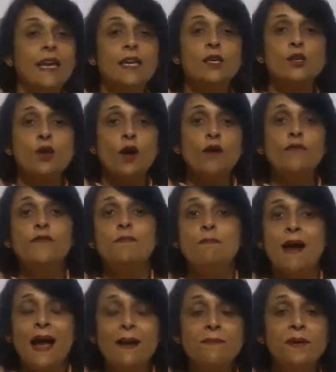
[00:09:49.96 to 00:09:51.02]
case of
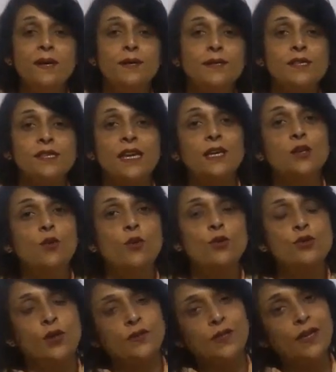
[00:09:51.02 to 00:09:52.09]
mammals, it
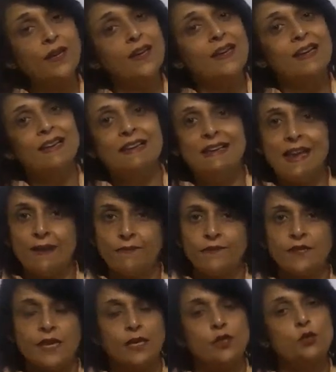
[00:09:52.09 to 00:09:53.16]
goes on the
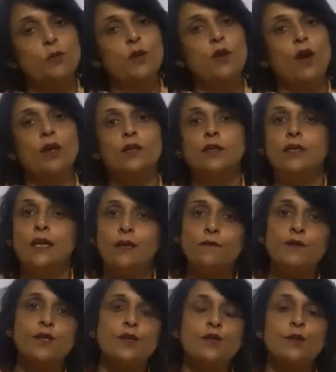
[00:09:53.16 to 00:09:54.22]
left side. So we call it
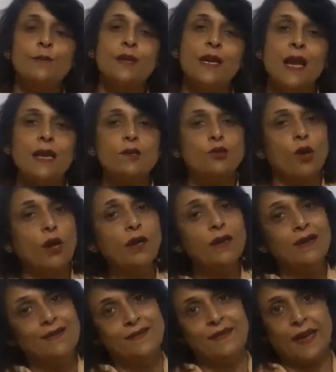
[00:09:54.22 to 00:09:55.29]
left systemic arch
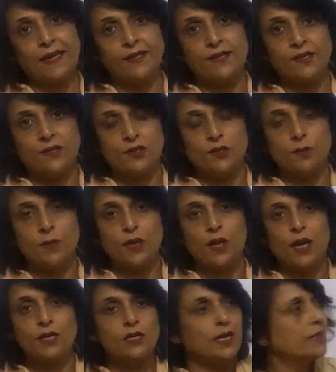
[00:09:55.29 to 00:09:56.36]
or right systemic arch.